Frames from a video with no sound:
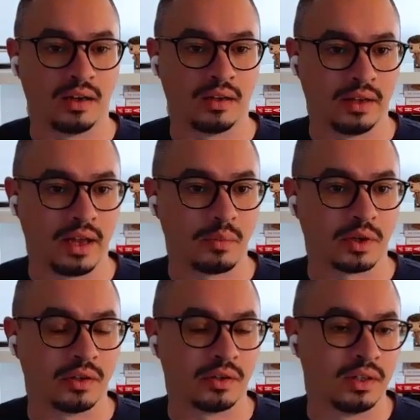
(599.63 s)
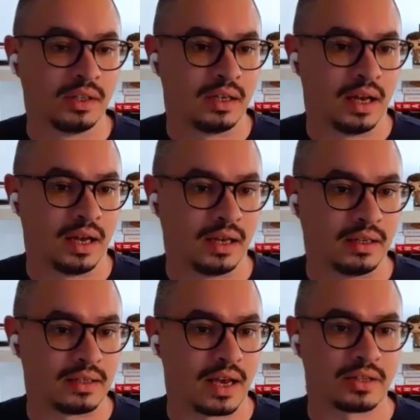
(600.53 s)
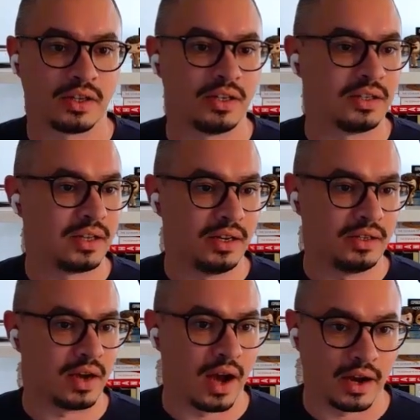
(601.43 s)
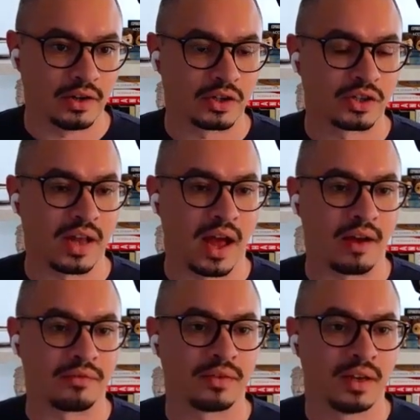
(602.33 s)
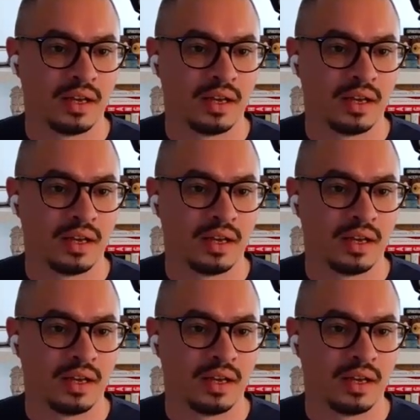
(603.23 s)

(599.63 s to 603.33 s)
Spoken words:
labor necessities. They need to hire staff